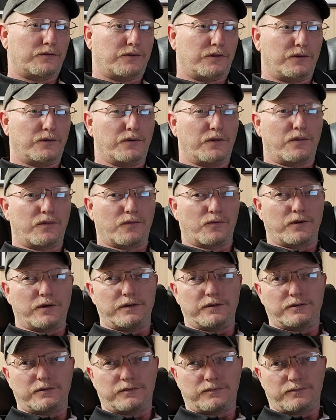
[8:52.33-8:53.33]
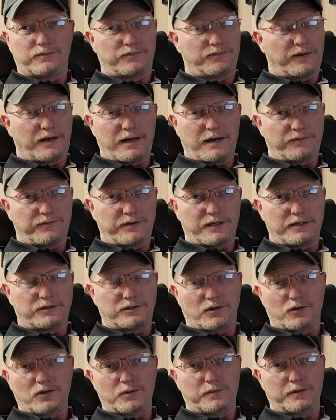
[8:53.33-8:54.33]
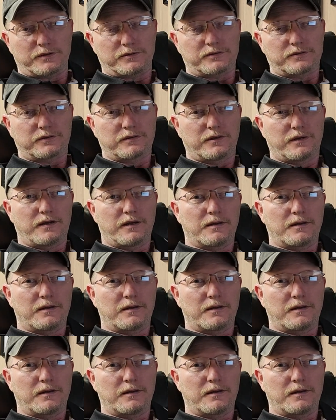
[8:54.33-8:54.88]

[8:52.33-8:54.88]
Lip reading: 2, 3, 5 day tournaments.